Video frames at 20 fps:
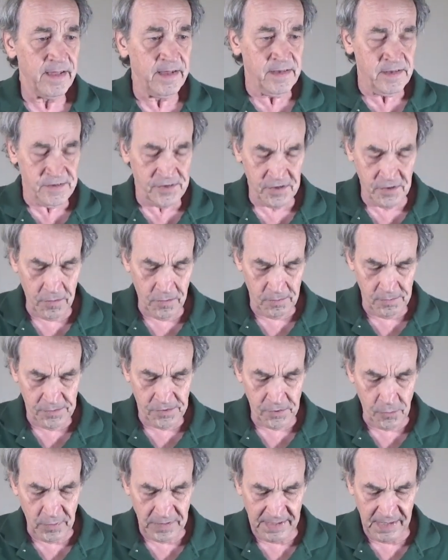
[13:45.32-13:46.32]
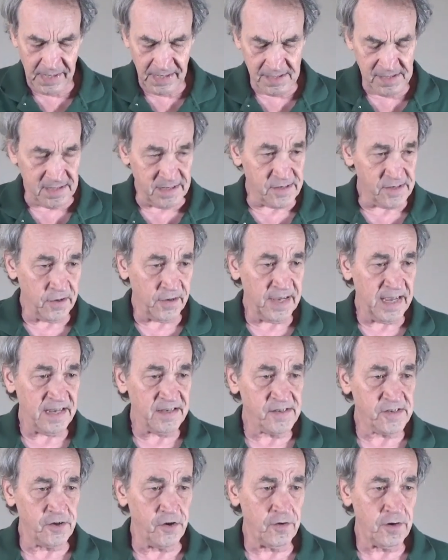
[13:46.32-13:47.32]
So what did exist? Okay,
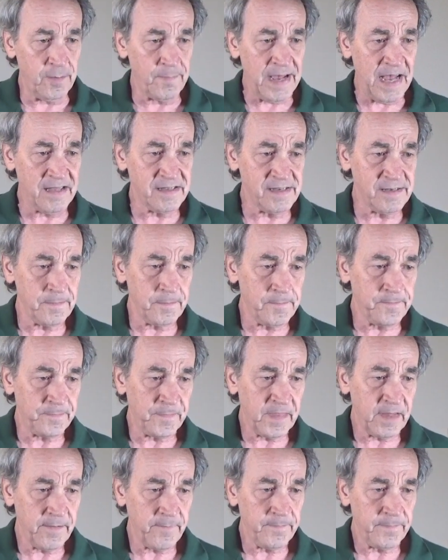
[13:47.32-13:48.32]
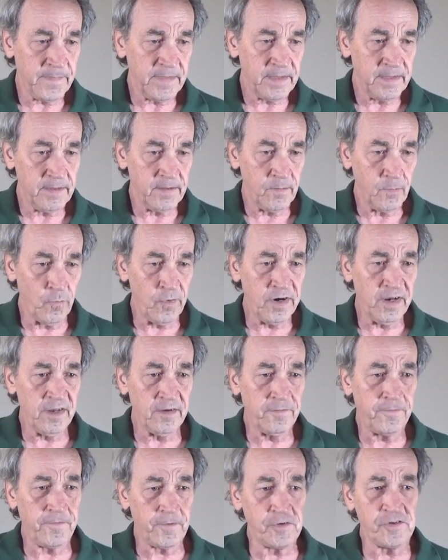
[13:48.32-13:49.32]
so about one of the
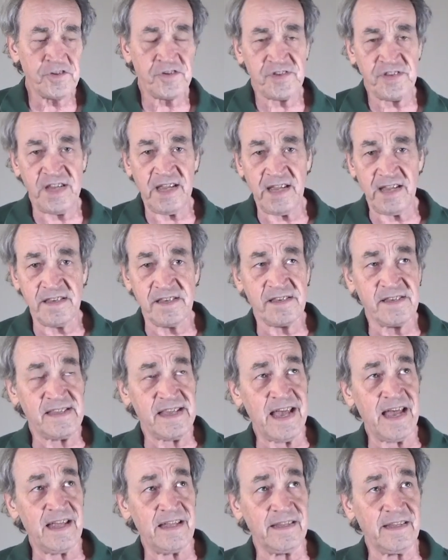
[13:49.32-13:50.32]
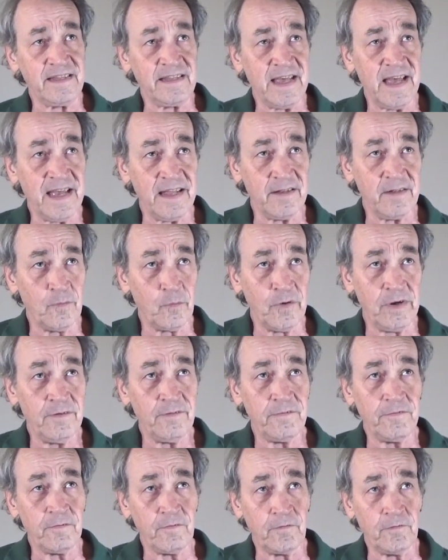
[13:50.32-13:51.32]
first things that
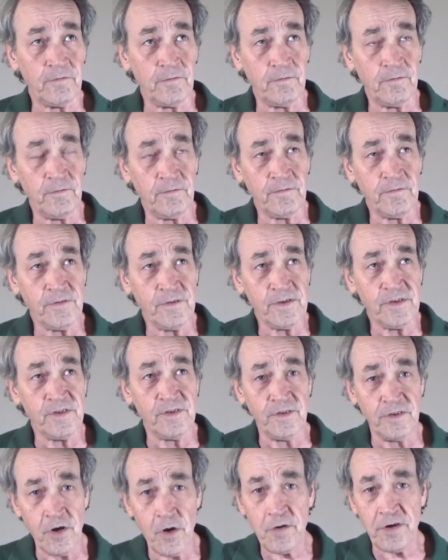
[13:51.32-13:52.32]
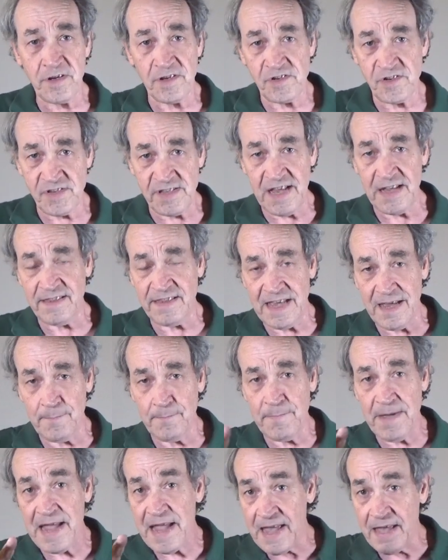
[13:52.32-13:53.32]
we've noticed that
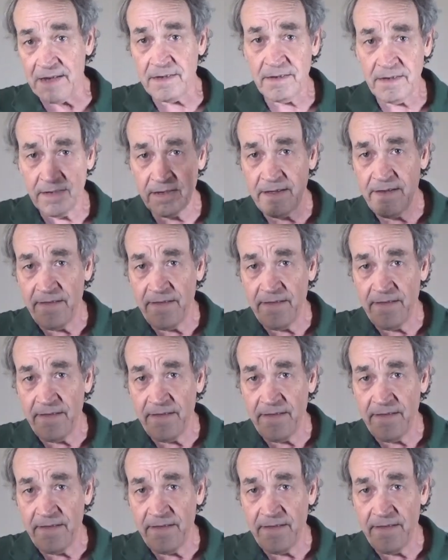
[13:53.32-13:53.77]
man,